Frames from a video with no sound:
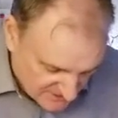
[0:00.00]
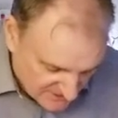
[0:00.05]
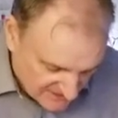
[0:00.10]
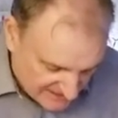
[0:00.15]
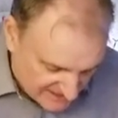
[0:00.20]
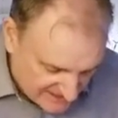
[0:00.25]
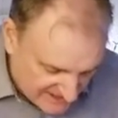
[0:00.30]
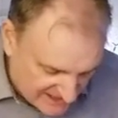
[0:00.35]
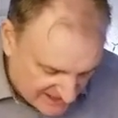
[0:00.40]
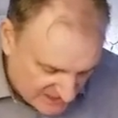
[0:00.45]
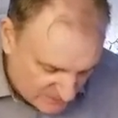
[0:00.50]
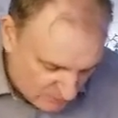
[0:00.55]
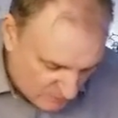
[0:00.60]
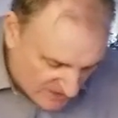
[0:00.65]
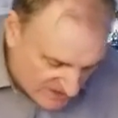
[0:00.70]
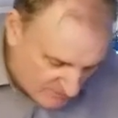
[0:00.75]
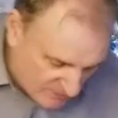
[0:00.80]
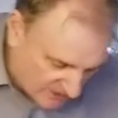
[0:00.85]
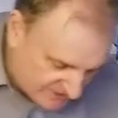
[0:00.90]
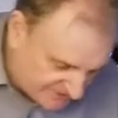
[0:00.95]
again
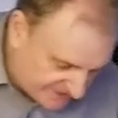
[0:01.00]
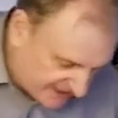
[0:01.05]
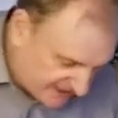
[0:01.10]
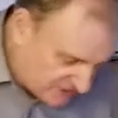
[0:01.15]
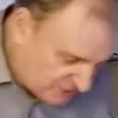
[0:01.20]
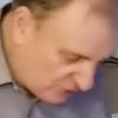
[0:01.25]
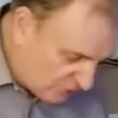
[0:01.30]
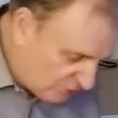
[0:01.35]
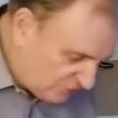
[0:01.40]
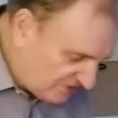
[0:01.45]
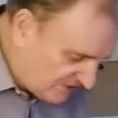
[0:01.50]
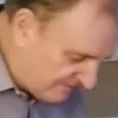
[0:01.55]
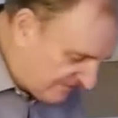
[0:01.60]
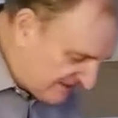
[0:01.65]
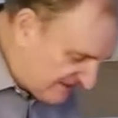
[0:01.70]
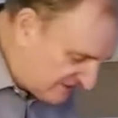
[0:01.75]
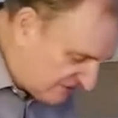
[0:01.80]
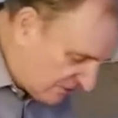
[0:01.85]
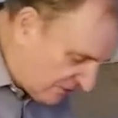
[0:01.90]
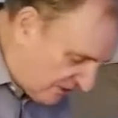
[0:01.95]
we want that yolk to be
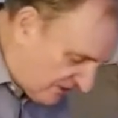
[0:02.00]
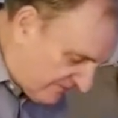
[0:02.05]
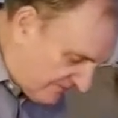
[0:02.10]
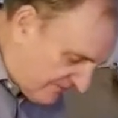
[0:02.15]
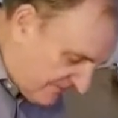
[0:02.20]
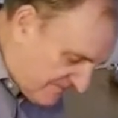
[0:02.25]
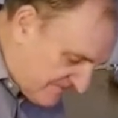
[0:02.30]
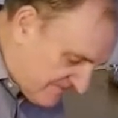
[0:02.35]
soft.